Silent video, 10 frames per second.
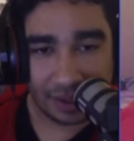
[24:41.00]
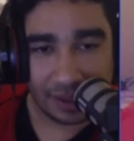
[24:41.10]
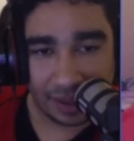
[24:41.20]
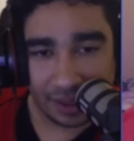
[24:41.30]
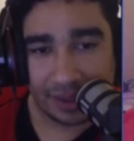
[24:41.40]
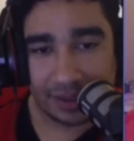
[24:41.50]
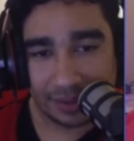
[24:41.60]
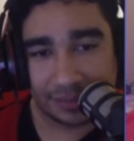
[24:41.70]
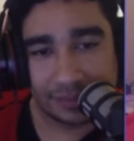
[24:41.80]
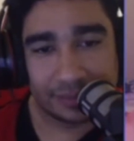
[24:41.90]

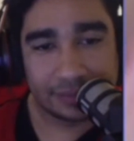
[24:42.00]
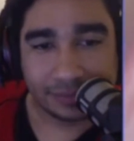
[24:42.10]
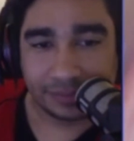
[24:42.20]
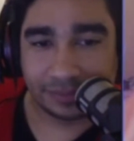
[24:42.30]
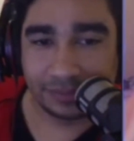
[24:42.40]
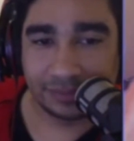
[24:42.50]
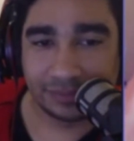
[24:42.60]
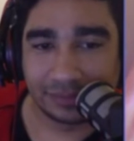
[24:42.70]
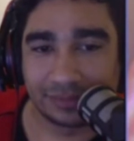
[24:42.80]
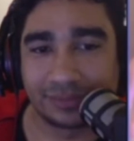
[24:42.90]

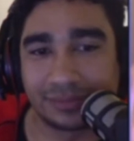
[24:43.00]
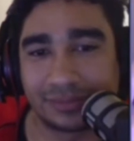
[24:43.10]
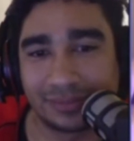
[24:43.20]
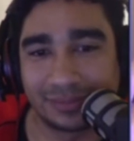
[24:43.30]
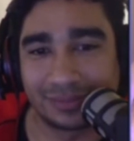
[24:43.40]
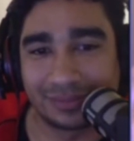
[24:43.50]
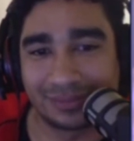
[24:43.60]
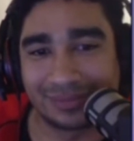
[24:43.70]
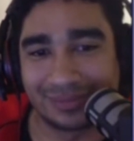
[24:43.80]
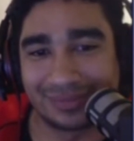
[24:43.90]

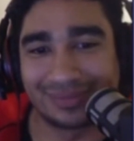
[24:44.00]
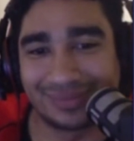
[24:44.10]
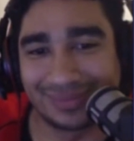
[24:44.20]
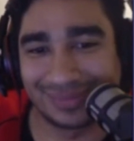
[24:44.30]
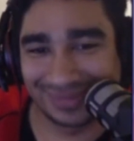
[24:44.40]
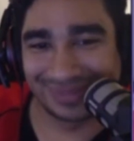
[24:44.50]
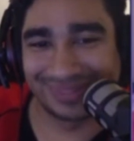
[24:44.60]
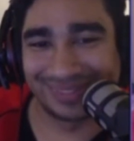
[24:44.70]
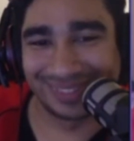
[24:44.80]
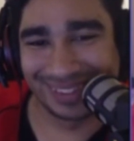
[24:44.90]

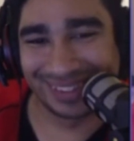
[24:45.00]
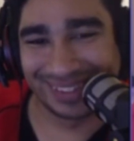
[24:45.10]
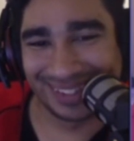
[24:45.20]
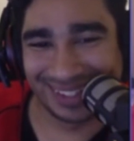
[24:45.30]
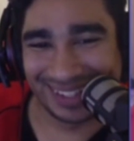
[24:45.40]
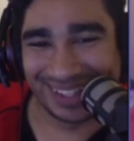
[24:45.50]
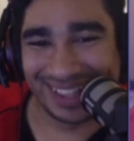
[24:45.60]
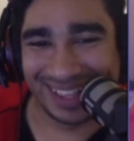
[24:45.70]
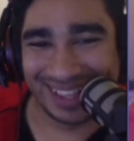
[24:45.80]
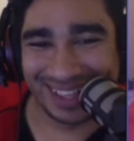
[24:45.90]

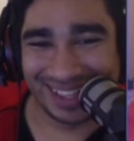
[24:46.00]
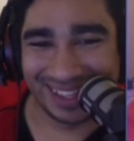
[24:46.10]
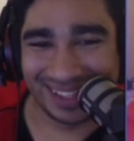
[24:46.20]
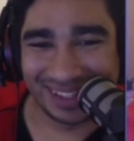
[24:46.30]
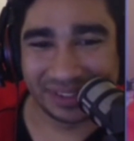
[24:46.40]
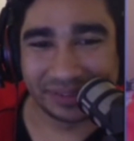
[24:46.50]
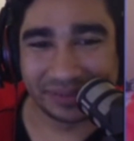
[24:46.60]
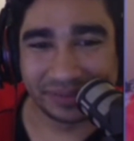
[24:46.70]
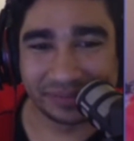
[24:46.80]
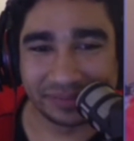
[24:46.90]

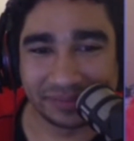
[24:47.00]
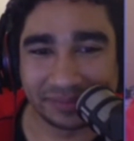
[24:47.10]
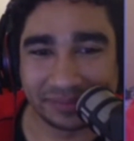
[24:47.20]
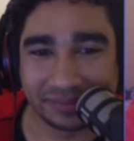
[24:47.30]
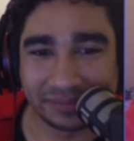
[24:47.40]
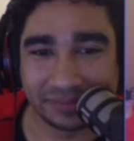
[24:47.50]
(silent)